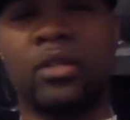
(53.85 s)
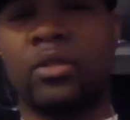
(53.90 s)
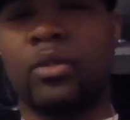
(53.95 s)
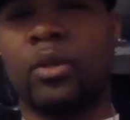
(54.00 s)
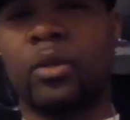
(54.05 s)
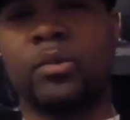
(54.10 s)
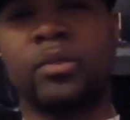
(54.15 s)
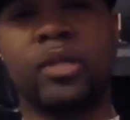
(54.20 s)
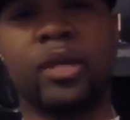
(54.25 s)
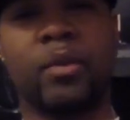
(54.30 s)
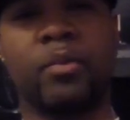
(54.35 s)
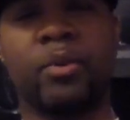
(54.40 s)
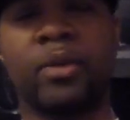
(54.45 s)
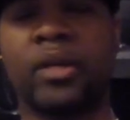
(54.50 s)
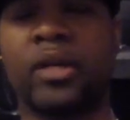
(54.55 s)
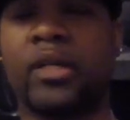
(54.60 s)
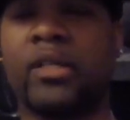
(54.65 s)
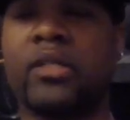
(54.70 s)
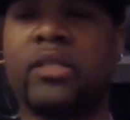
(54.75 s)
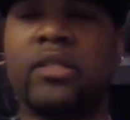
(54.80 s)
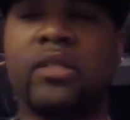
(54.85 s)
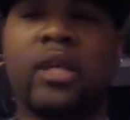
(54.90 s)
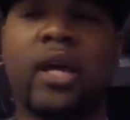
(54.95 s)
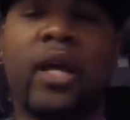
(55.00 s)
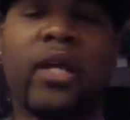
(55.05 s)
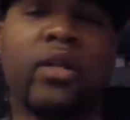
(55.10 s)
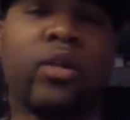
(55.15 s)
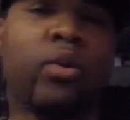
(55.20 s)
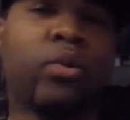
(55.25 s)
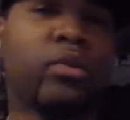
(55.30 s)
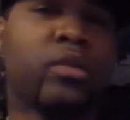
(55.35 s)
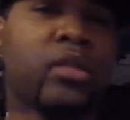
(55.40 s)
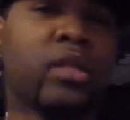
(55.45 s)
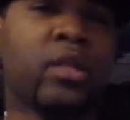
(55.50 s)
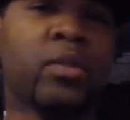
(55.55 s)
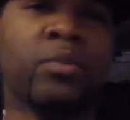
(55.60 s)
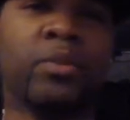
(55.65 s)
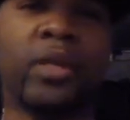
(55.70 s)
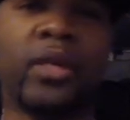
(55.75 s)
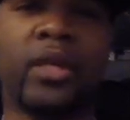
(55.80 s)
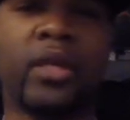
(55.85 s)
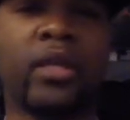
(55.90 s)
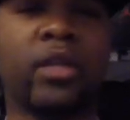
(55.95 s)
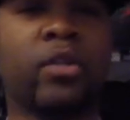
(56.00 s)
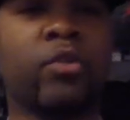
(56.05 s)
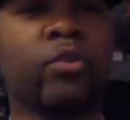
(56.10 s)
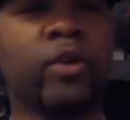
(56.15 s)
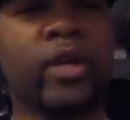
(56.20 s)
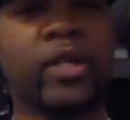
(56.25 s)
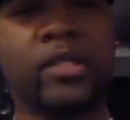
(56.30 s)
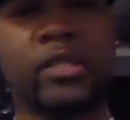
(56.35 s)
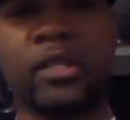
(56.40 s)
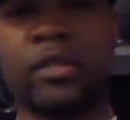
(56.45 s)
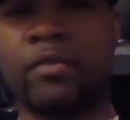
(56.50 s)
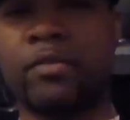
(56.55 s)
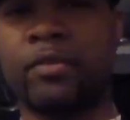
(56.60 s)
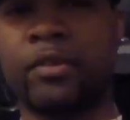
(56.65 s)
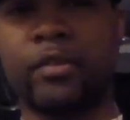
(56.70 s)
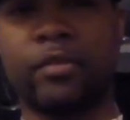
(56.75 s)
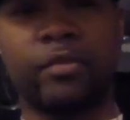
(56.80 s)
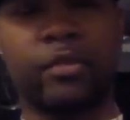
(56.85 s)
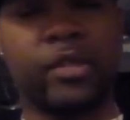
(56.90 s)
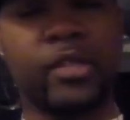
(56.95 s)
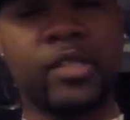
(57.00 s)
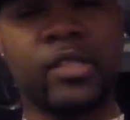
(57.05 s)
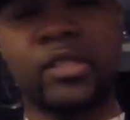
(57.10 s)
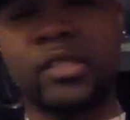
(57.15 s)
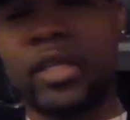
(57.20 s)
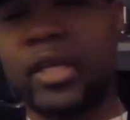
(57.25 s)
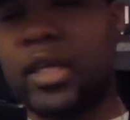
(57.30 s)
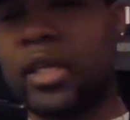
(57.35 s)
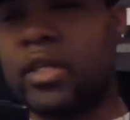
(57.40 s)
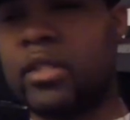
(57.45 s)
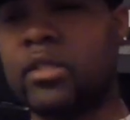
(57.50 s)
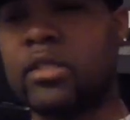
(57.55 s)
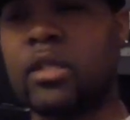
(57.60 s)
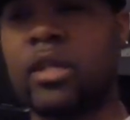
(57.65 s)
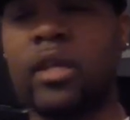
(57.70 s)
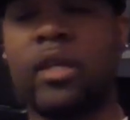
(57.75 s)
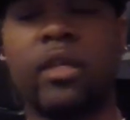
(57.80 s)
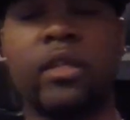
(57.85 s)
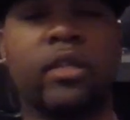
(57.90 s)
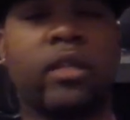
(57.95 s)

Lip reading: You know what I'm saying? Because I know it's gonna be crazy for these things.